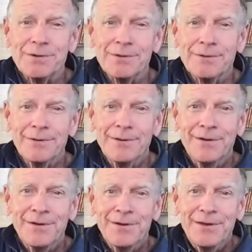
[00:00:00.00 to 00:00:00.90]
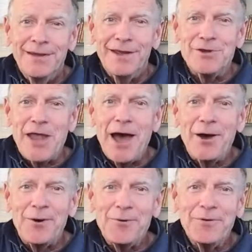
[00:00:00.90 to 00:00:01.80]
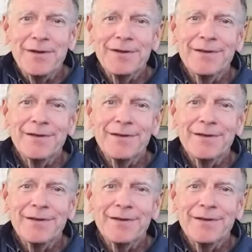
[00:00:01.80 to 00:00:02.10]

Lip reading: and now